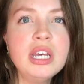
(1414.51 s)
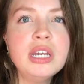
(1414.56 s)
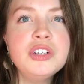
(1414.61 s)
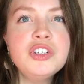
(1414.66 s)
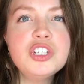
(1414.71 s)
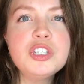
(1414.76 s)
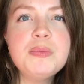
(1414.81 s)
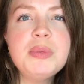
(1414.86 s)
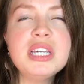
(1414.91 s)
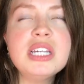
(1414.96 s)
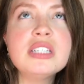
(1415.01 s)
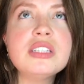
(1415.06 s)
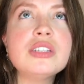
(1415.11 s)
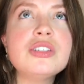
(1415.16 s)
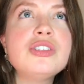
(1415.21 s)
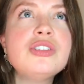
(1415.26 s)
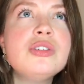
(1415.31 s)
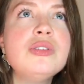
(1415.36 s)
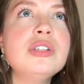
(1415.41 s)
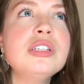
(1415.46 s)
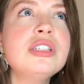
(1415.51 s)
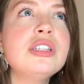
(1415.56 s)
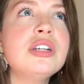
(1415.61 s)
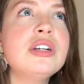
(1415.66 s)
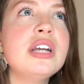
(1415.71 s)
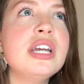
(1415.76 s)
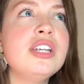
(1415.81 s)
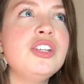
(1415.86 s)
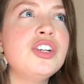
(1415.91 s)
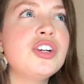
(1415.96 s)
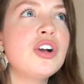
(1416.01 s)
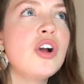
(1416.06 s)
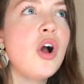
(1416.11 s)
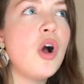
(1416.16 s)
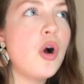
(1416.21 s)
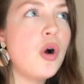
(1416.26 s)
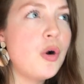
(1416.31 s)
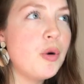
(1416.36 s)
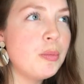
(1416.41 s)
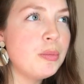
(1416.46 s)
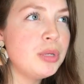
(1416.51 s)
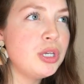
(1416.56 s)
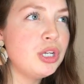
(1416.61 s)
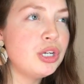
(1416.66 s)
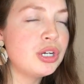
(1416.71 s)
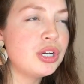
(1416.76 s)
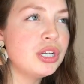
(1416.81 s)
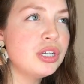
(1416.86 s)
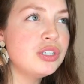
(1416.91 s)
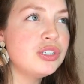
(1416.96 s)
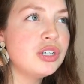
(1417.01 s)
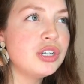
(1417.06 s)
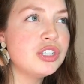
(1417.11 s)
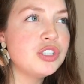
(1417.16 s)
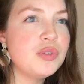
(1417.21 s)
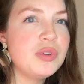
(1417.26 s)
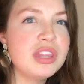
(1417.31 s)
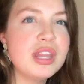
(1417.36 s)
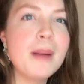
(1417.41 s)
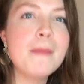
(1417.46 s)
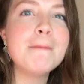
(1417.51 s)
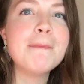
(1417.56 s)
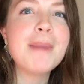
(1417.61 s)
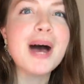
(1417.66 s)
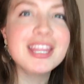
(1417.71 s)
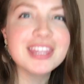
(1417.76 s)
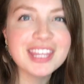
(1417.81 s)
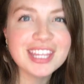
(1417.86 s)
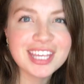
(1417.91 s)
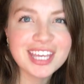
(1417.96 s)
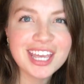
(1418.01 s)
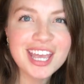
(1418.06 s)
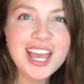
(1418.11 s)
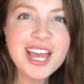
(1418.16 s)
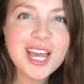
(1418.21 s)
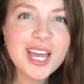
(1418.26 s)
just because as soon as they're in your home, you're gonna start doing them monthly,